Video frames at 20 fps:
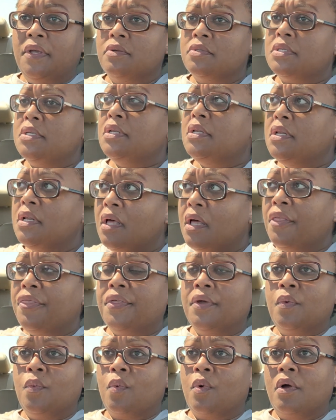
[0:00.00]
There's
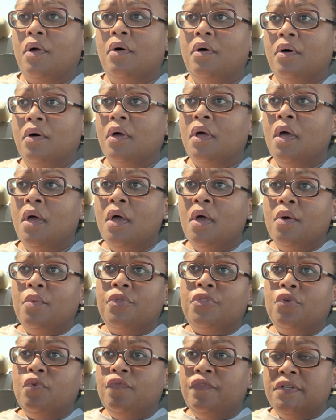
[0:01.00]
nothing wrong
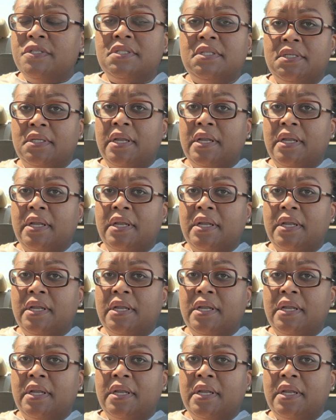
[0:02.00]
with you visiting